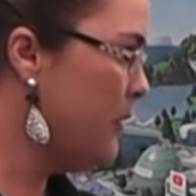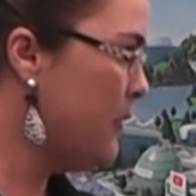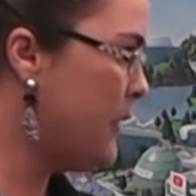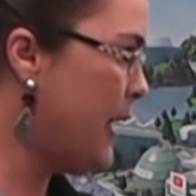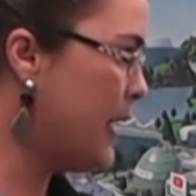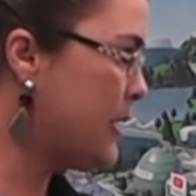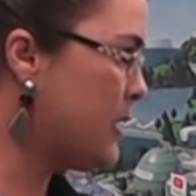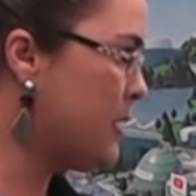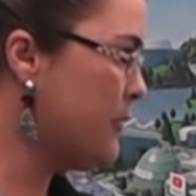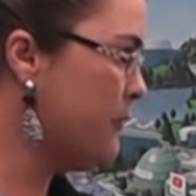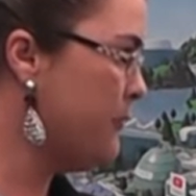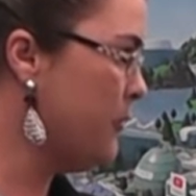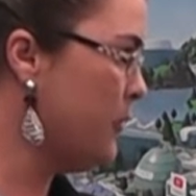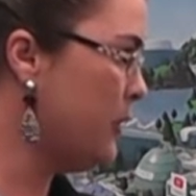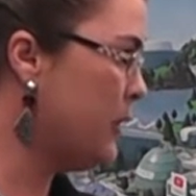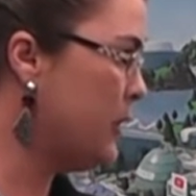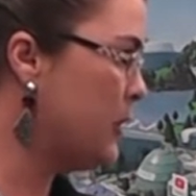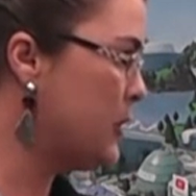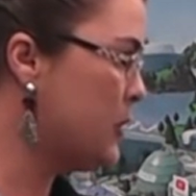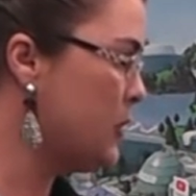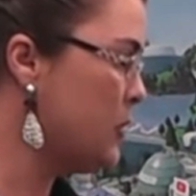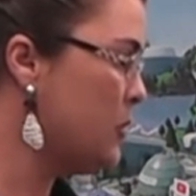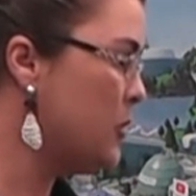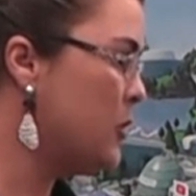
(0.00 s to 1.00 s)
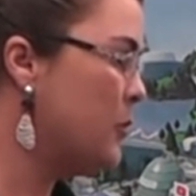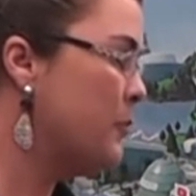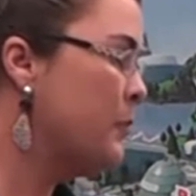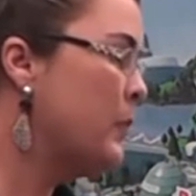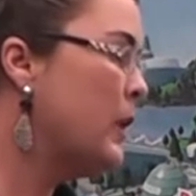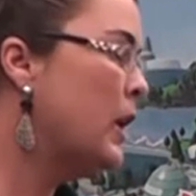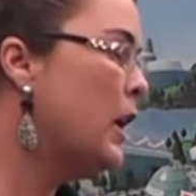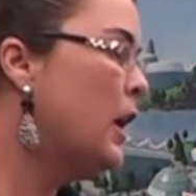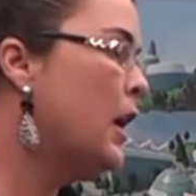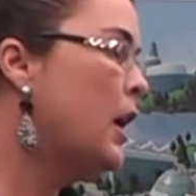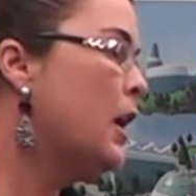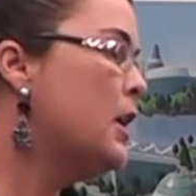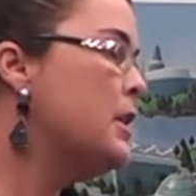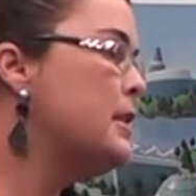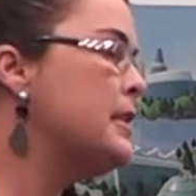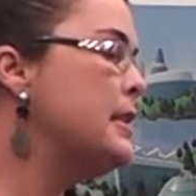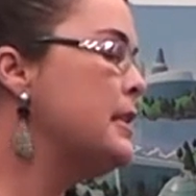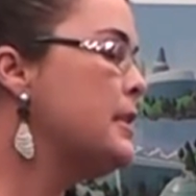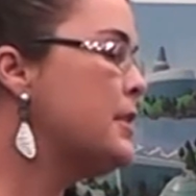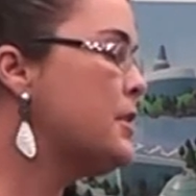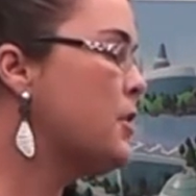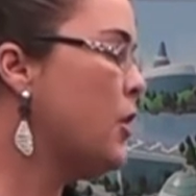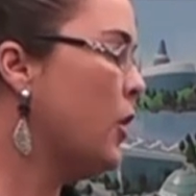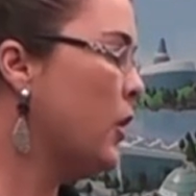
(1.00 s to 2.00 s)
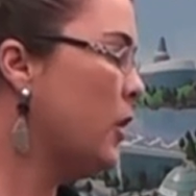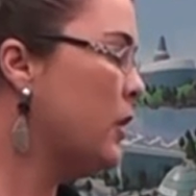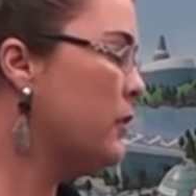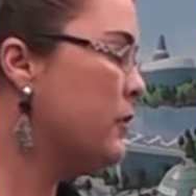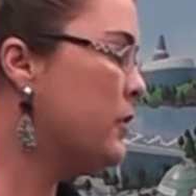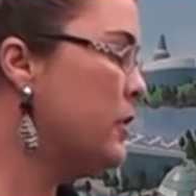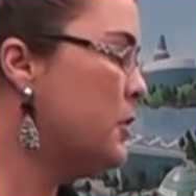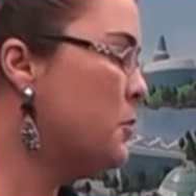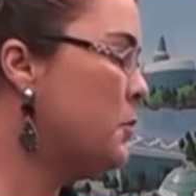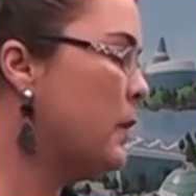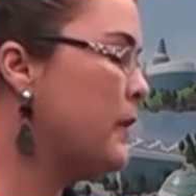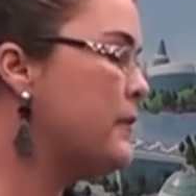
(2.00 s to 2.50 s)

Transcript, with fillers: that's the foot in the door. Since COVID,